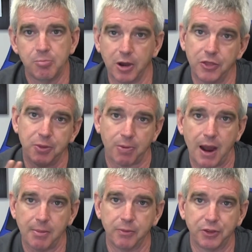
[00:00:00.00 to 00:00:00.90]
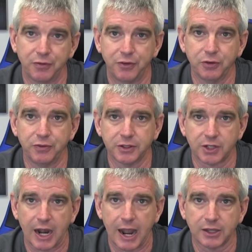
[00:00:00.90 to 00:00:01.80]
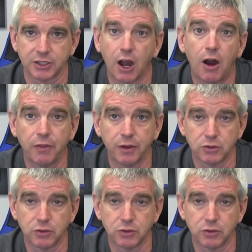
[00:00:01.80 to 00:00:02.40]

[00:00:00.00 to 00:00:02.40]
But the problem with the fuel filter housing on